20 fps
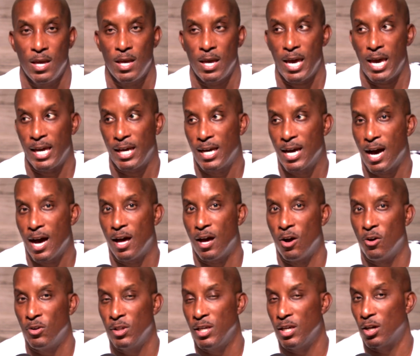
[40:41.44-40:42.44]
And God
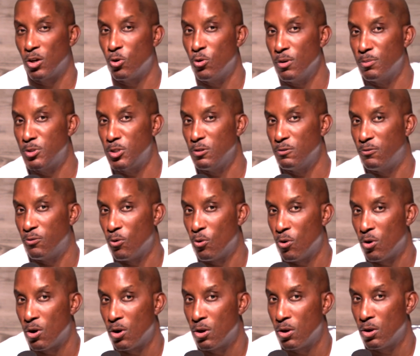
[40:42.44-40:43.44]
only equips you
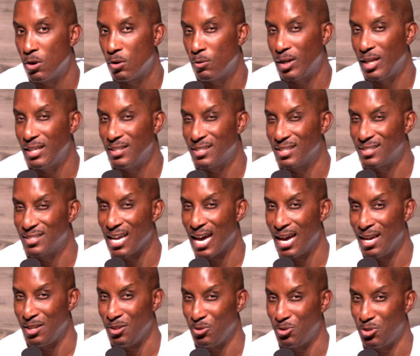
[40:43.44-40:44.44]
for what He's
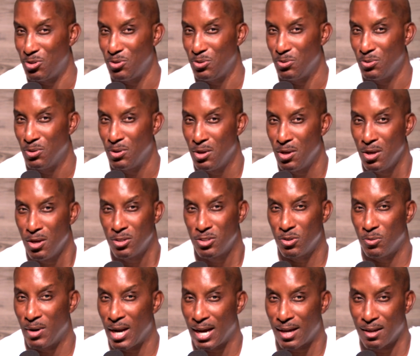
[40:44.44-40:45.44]
assigned you to. So
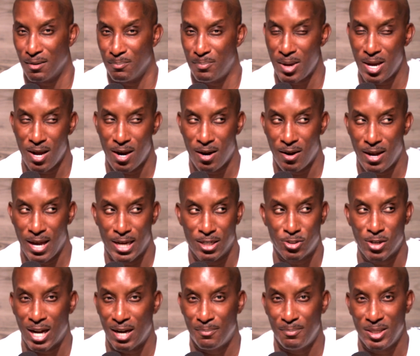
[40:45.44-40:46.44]
when I compare and
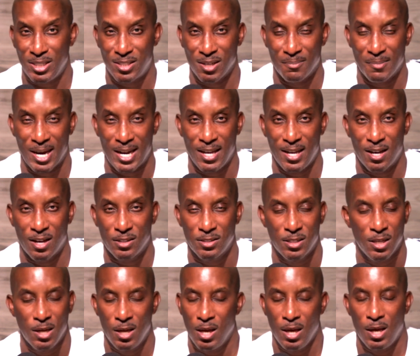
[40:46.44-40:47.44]
try to be somebody else,
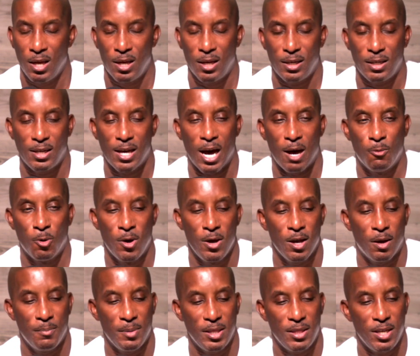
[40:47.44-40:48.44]
God won't
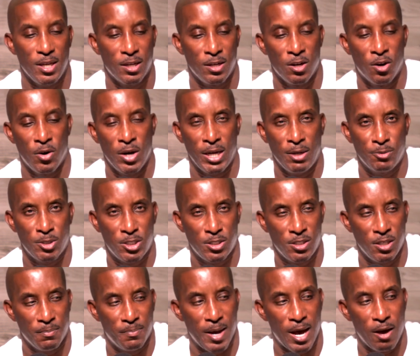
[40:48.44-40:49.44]
help me. The anointing, which is
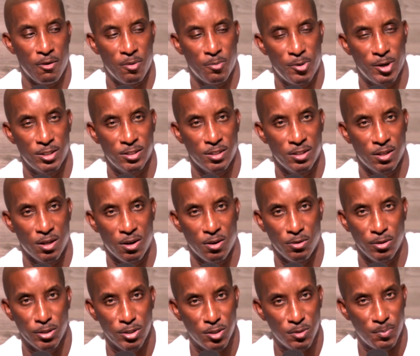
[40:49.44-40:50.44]
the empowering presence of the
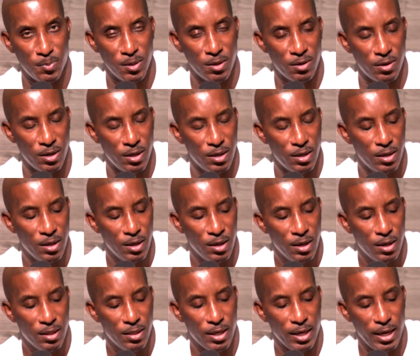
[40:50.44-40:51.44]
Holy Spirit,
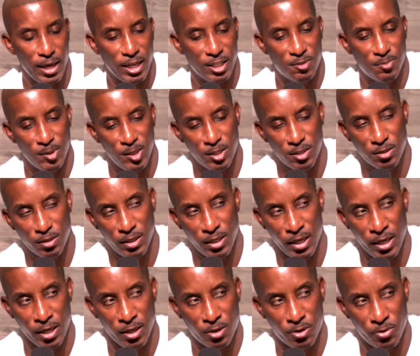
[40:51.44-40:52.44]
that exponentially
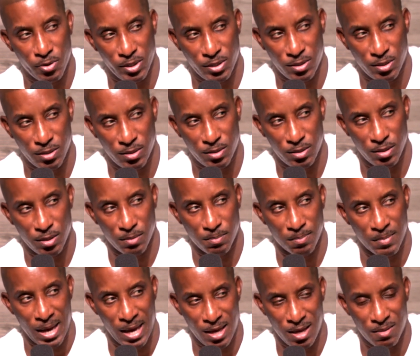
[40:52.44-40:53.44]
increases
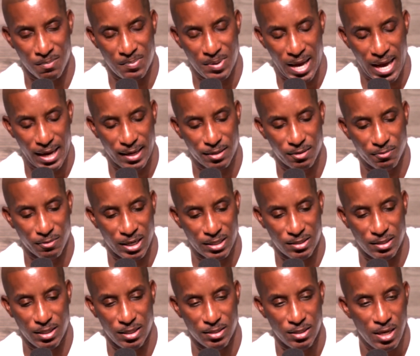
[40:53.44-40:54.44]
my impact. Watch
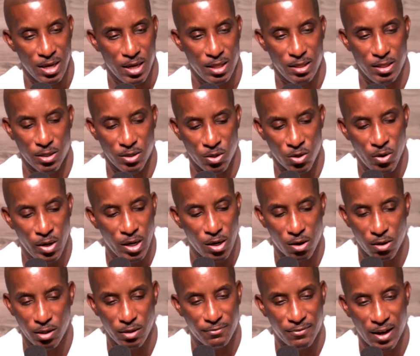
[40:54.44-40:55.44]
this. The anointing
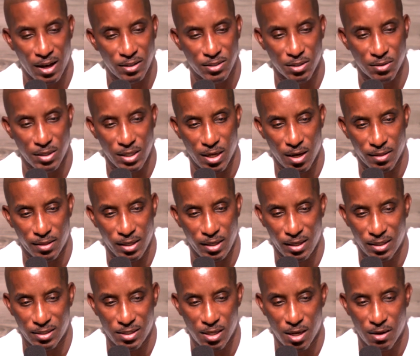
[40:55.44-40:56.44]
only falls on the
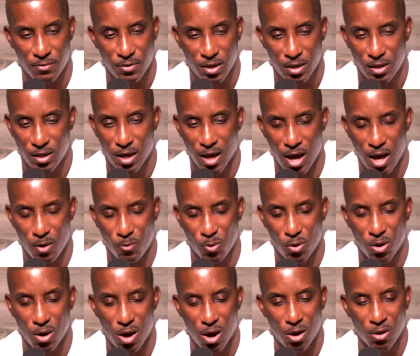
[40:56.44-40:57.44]
authentic self. God
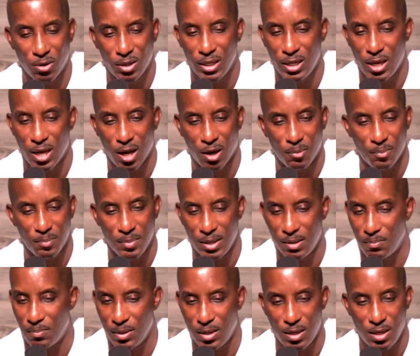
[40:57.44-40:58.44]
will only help me
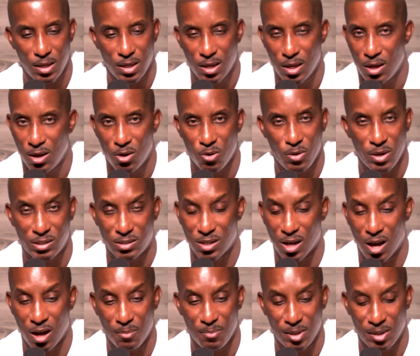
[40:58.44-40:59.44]
be who He's
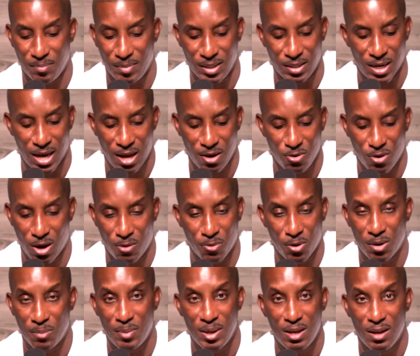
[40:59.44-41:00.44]
called me to be, not who I want
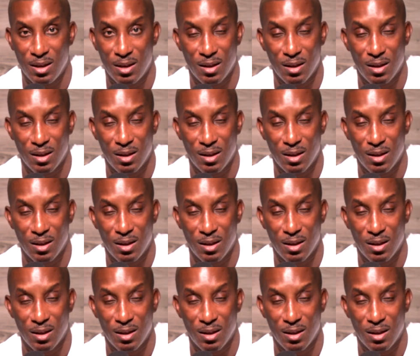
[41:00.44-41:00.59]
to be.